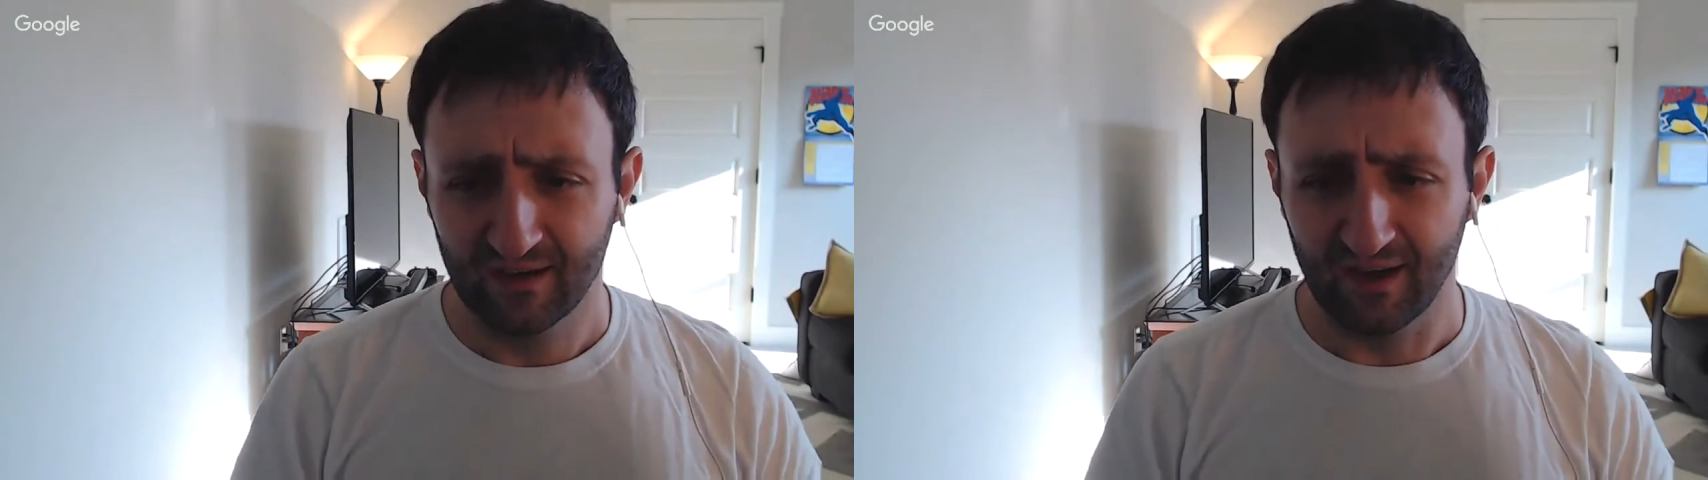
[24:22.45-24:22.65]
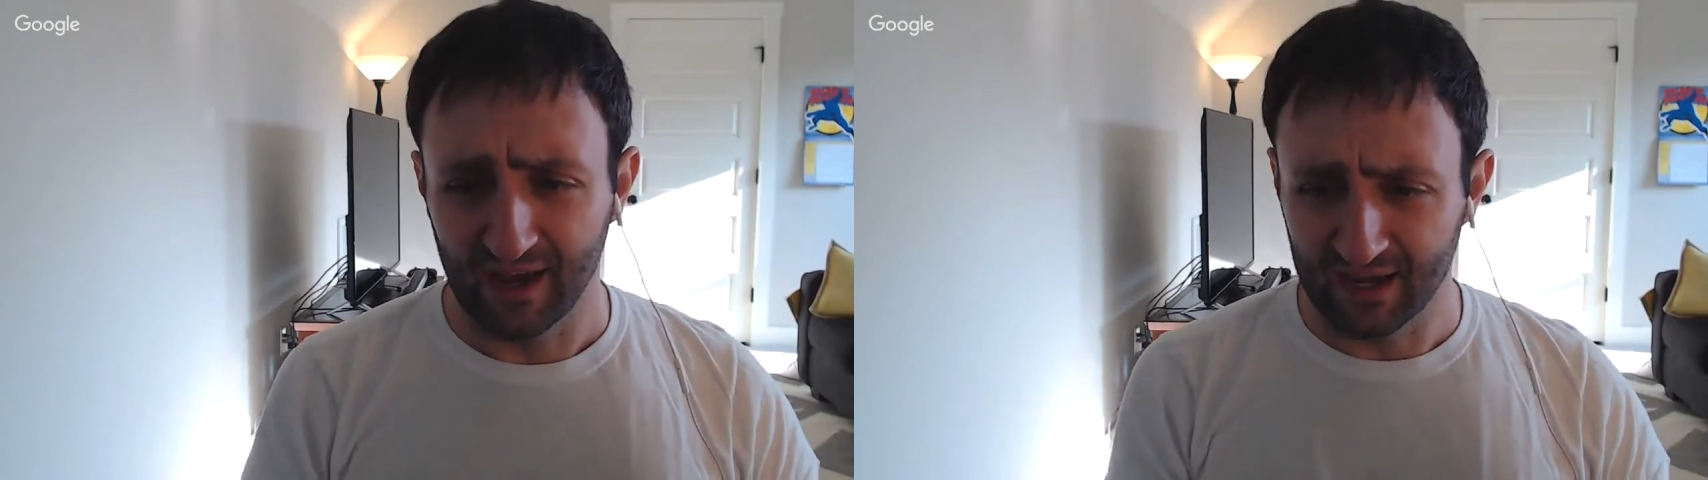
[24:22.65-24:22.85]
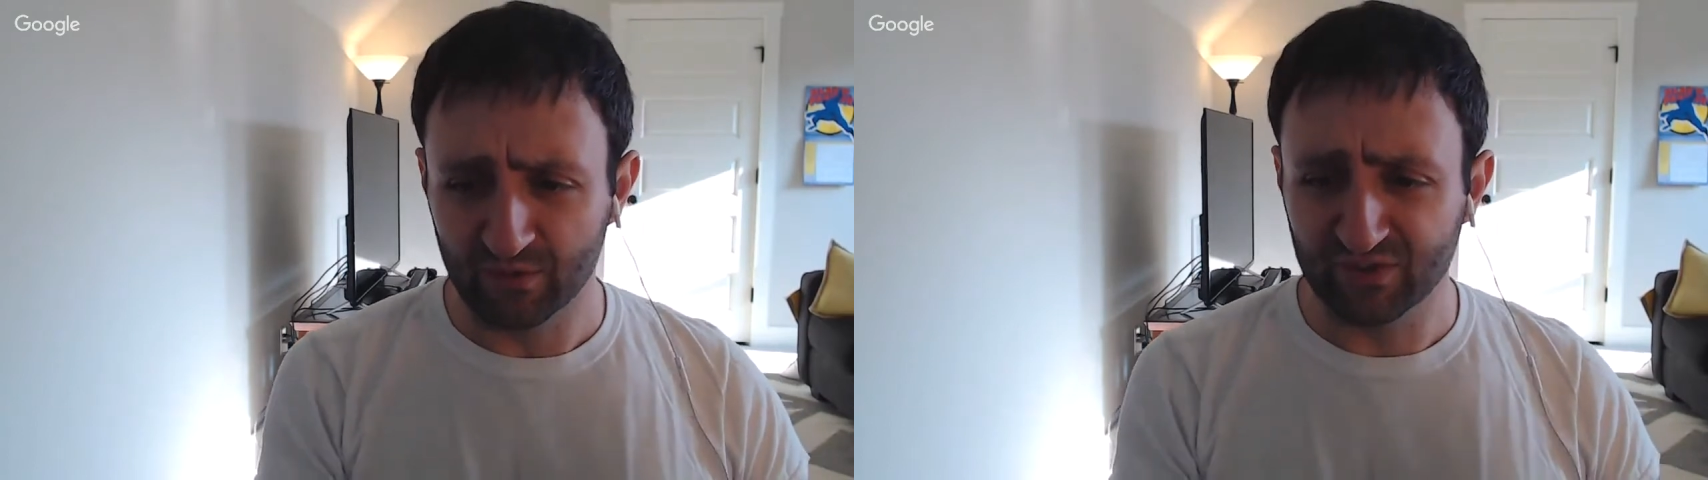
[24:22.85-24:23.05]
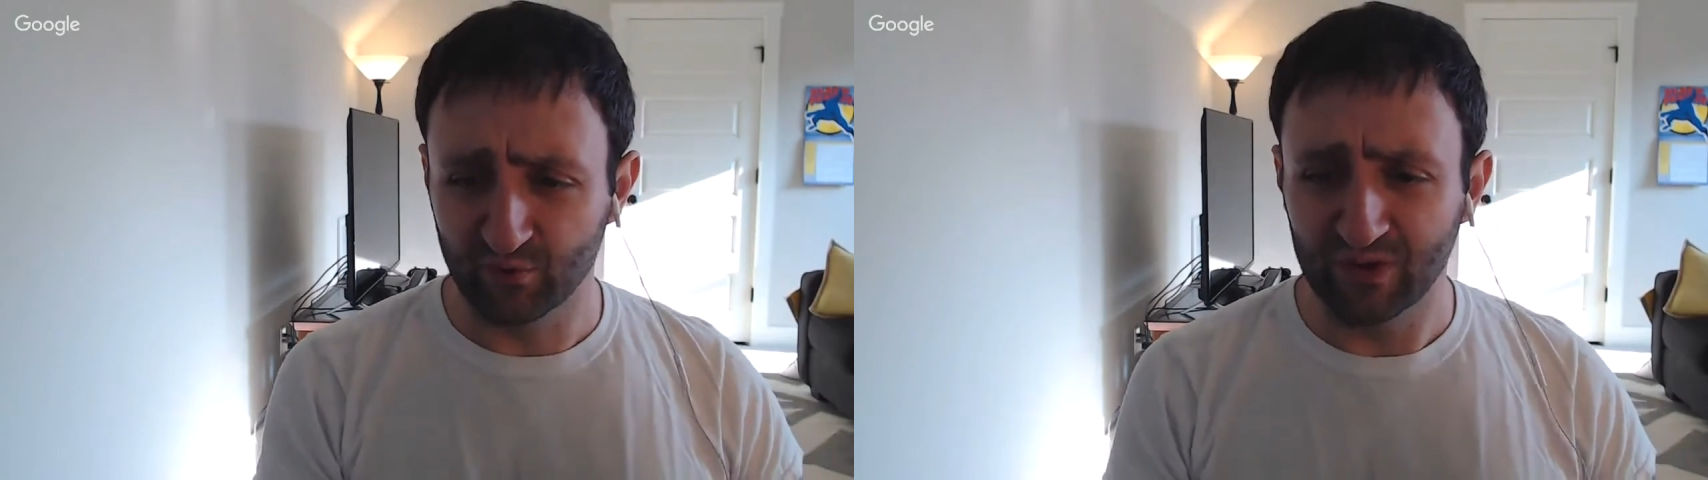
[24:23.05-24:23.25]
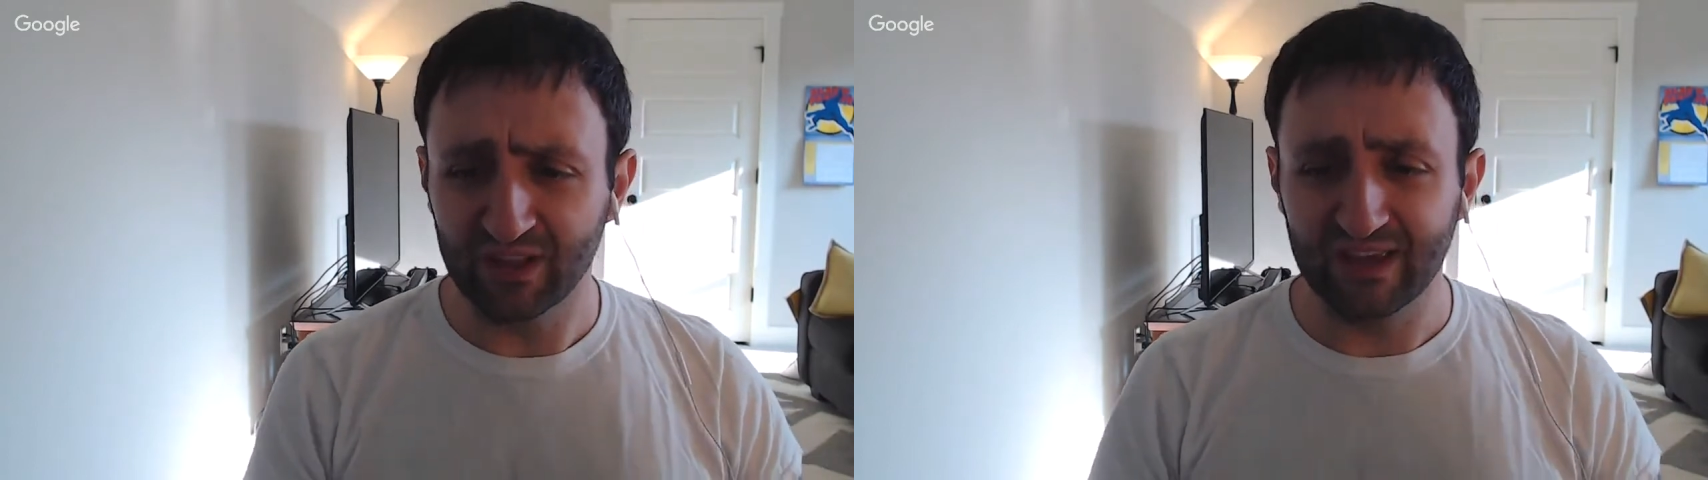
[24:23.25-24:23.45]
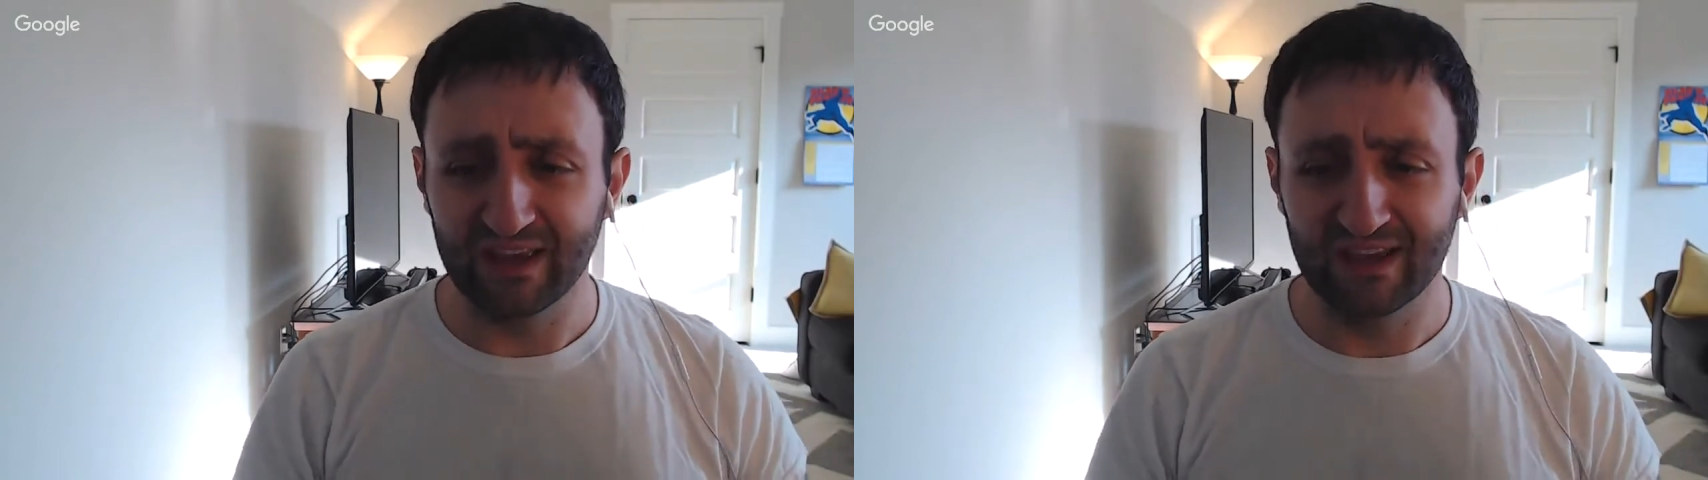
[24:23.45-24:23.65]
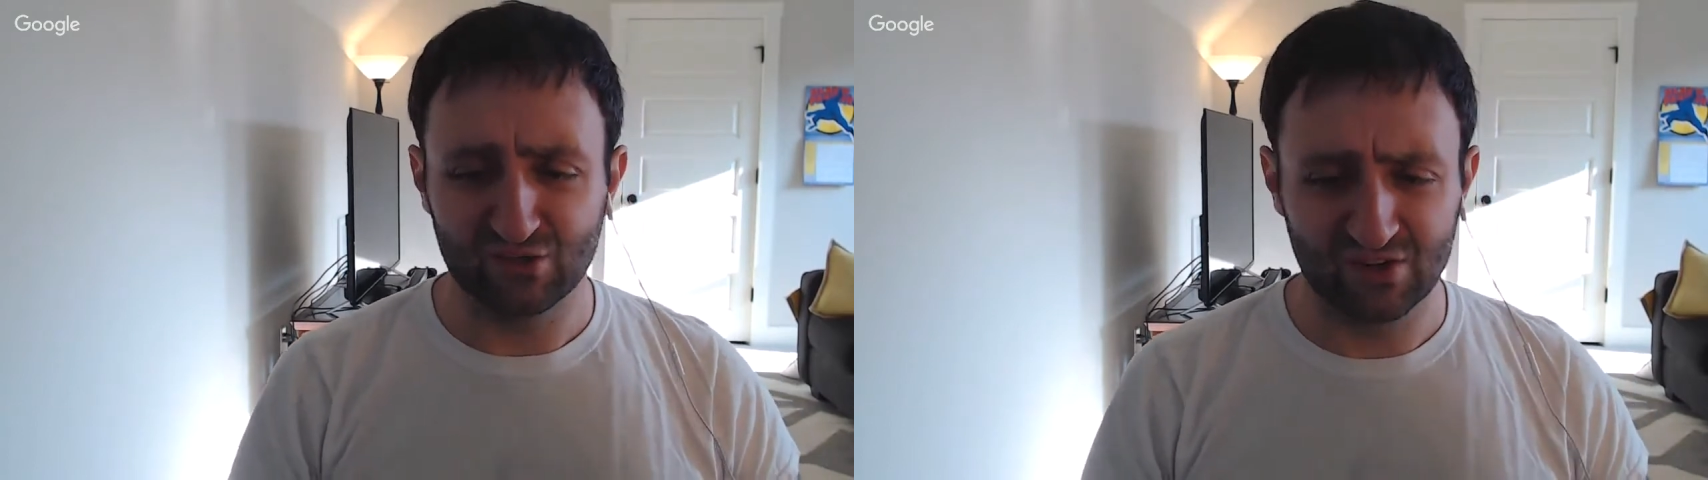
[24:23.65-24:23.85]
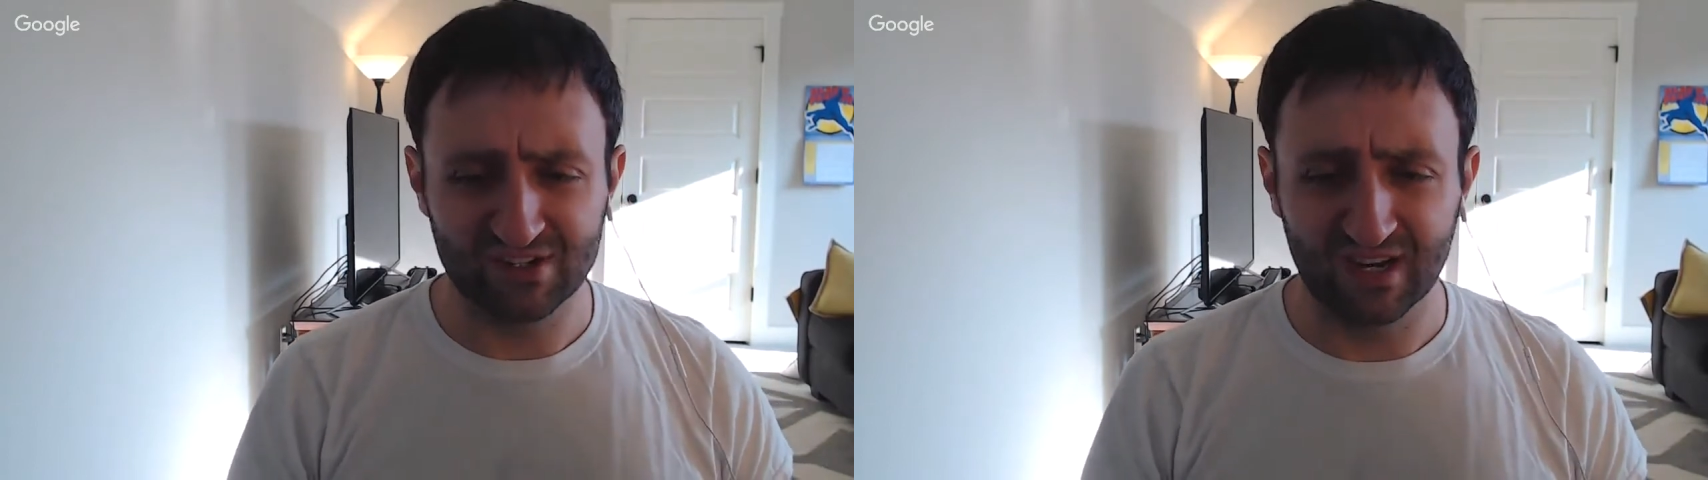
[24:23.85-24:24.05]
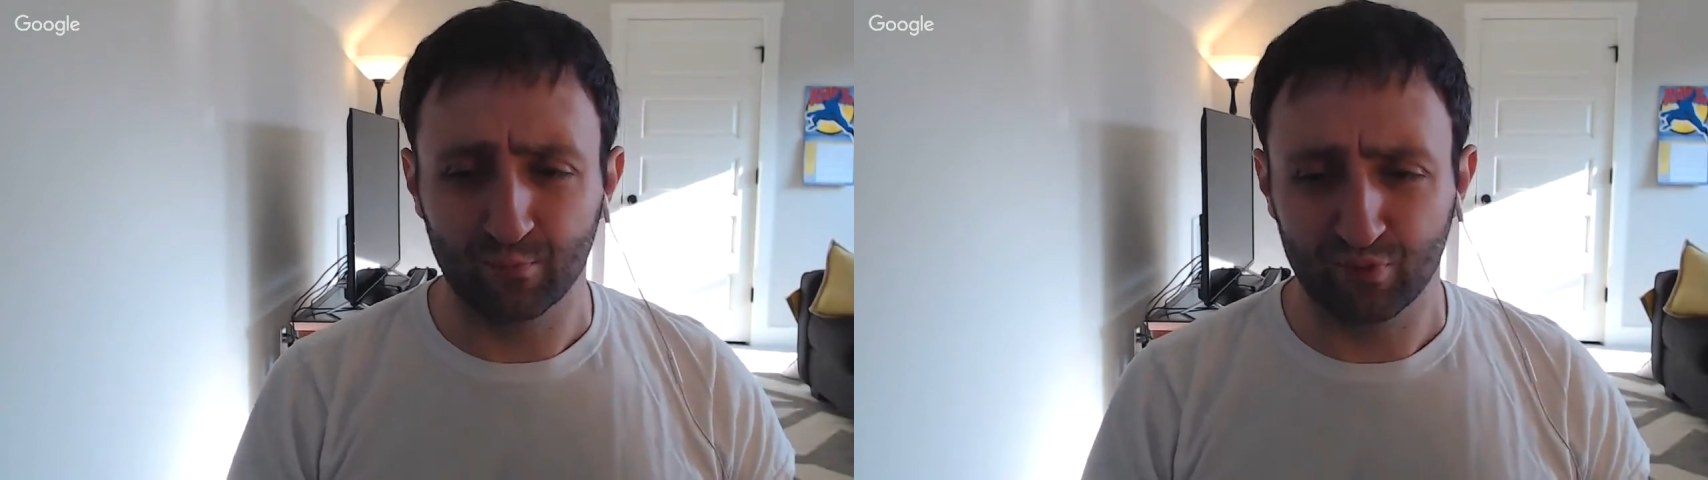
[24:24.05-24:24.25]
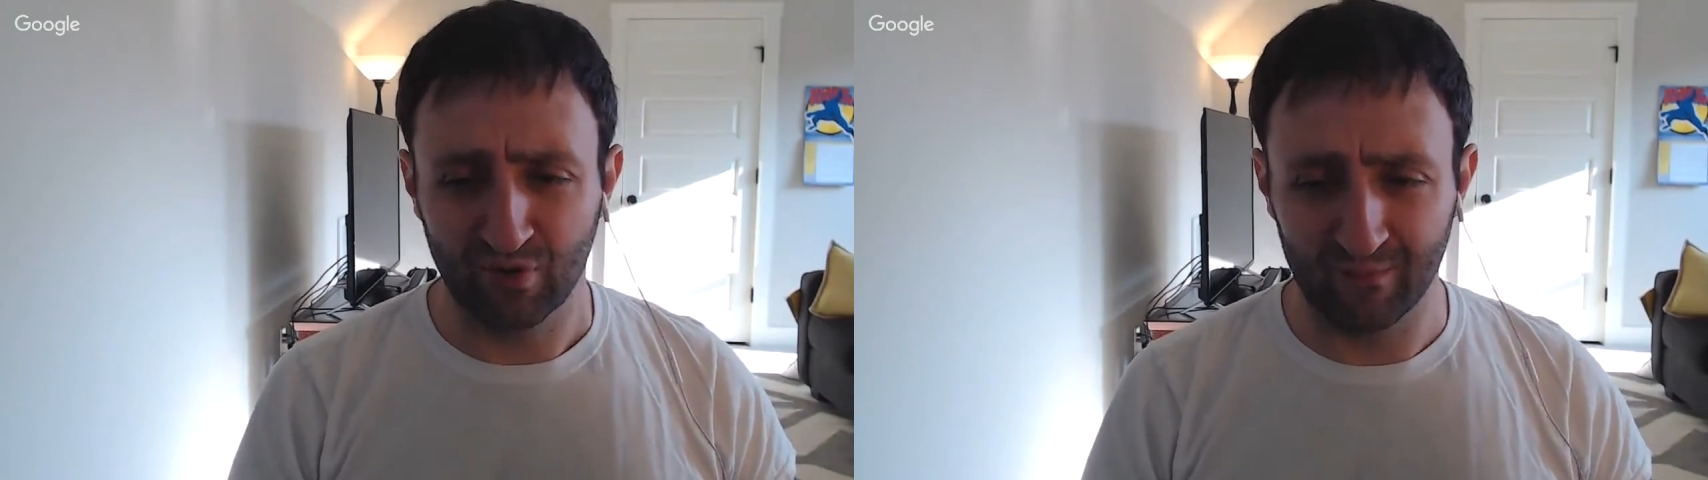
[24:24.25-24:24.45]
And it was a really
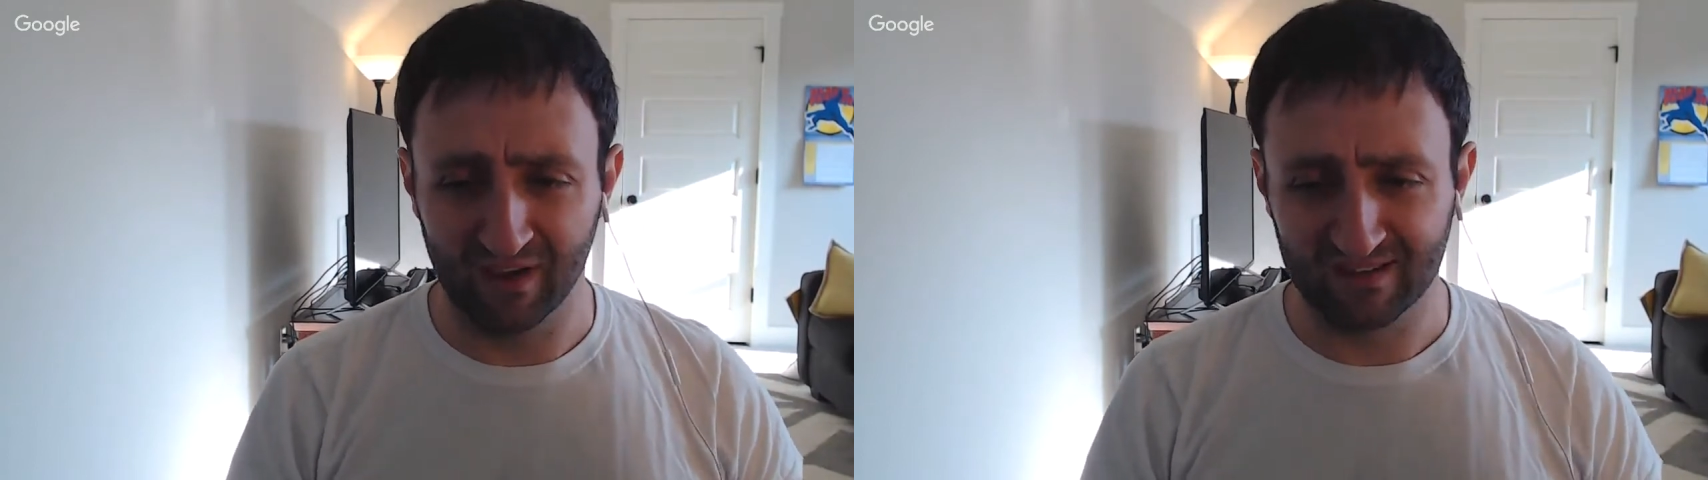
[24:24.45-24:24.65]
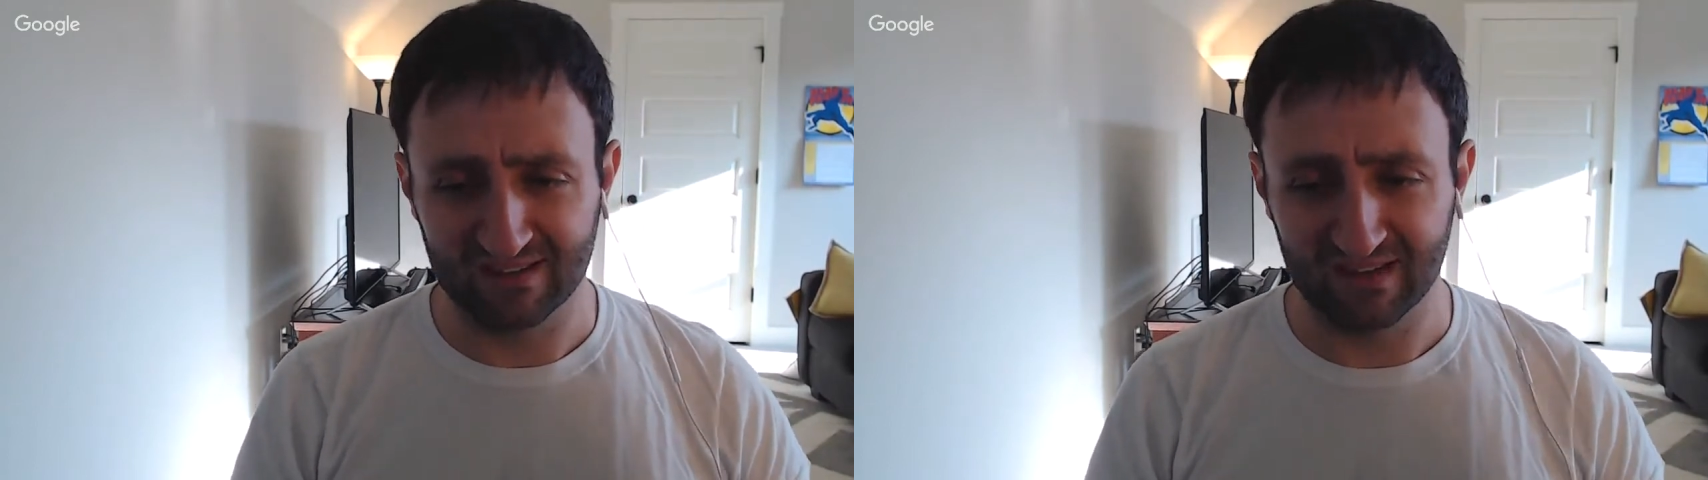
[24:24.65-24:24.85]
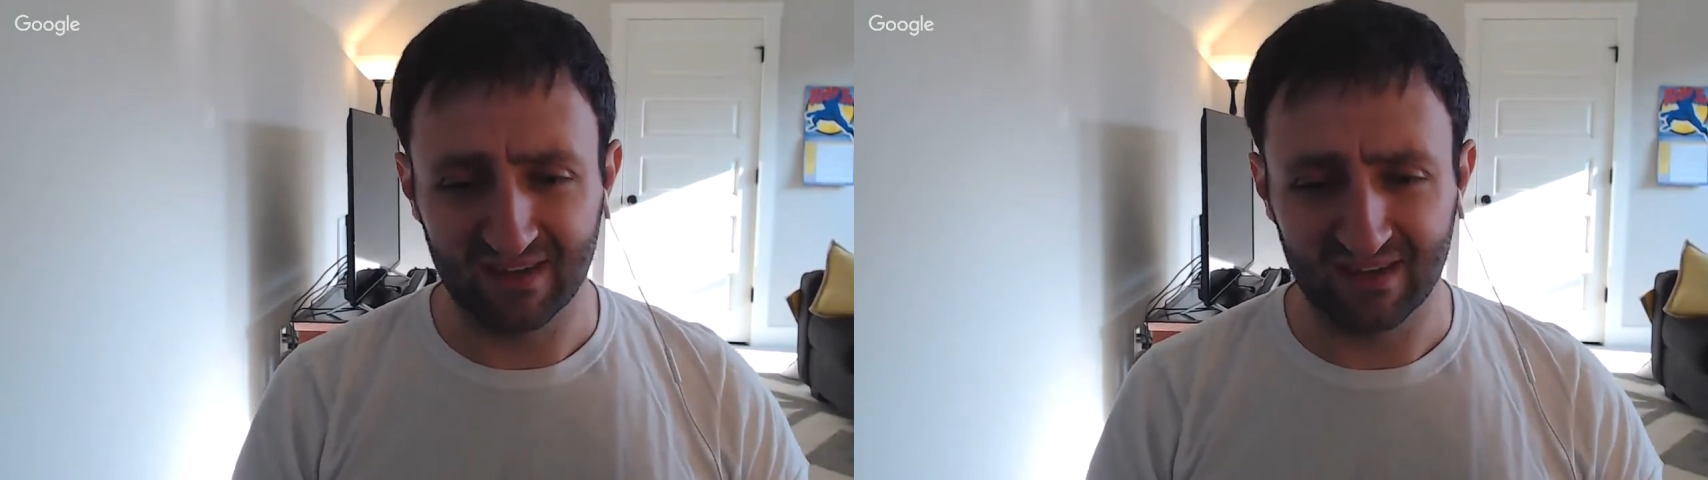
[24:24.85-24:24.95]
interesting premise